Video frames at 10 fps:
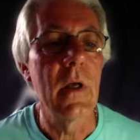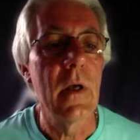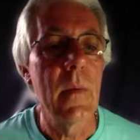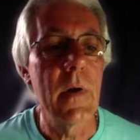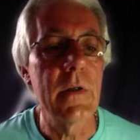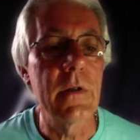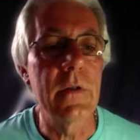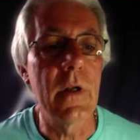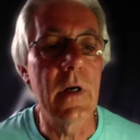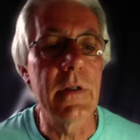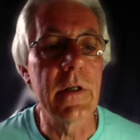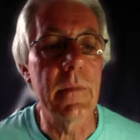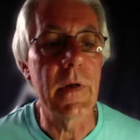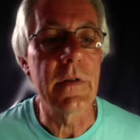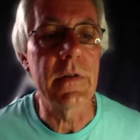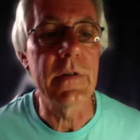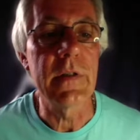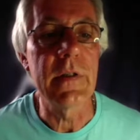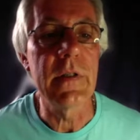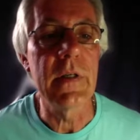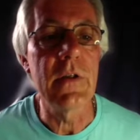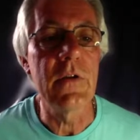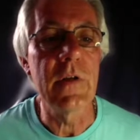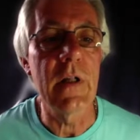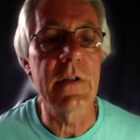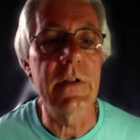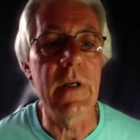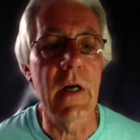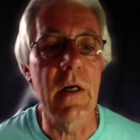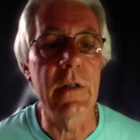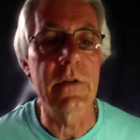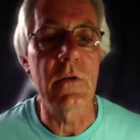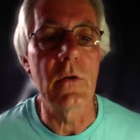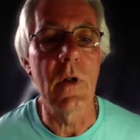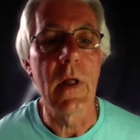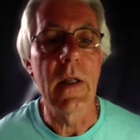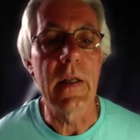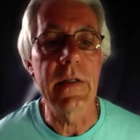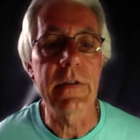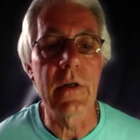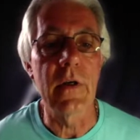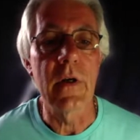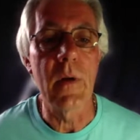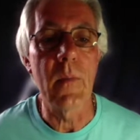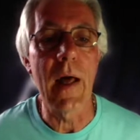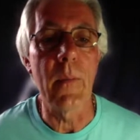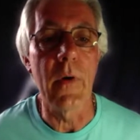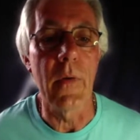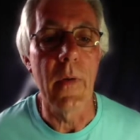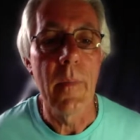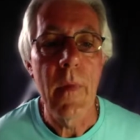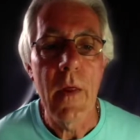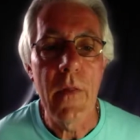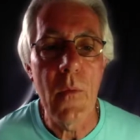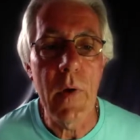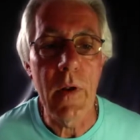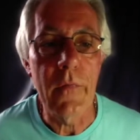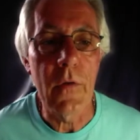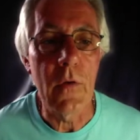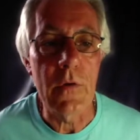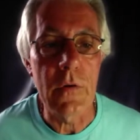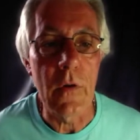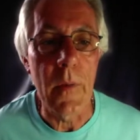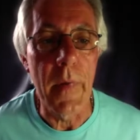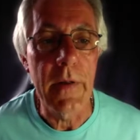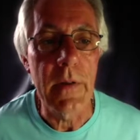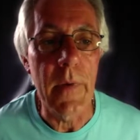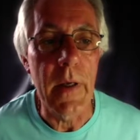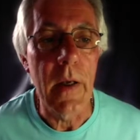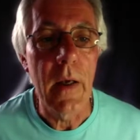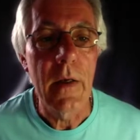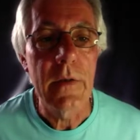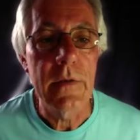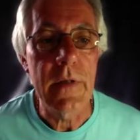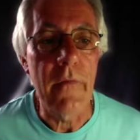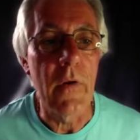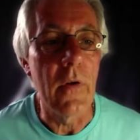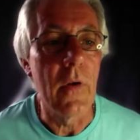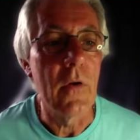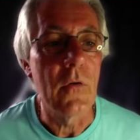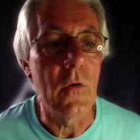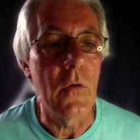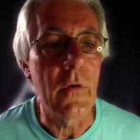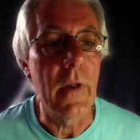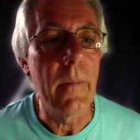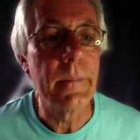Manchester United, Manchester City, Chelsea, Arsenal, Leicester and Blackburn. There will, of course, or there better be, 7 shortly.